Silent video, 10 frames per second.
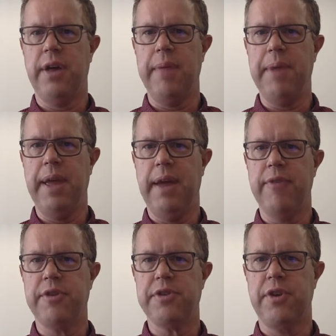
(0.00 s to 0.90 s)
I may have
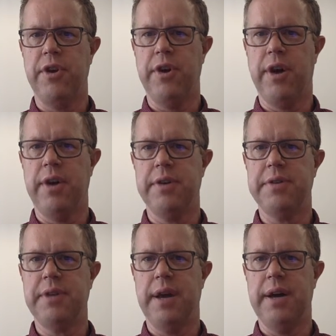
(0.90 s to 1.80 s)
your son or
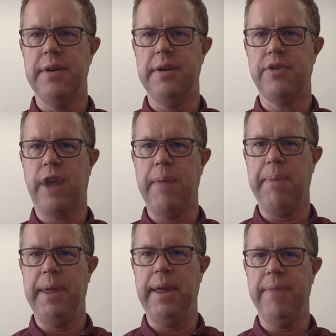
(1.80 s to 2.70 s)
daughter's Tri
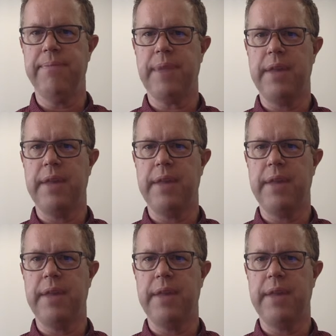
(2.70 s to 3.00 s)
B.